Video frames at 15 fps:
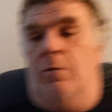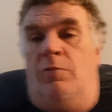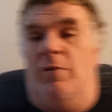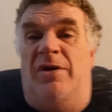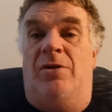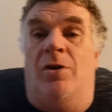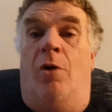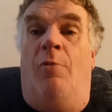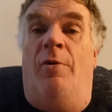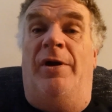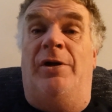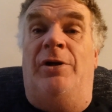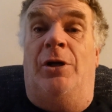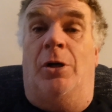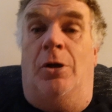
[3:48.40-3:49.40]
We know
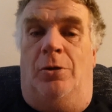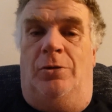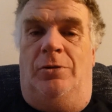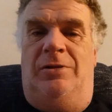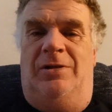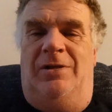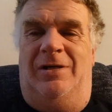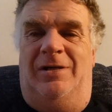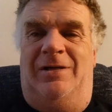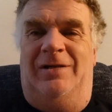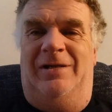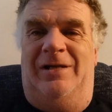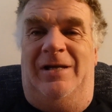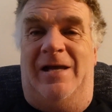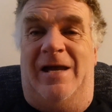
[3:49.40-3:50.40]
where to go.
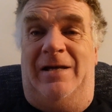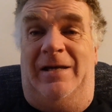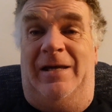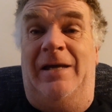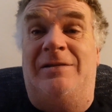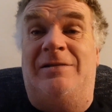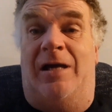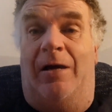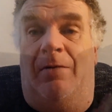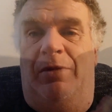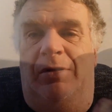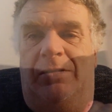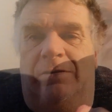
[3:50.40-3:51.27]
And that gets some.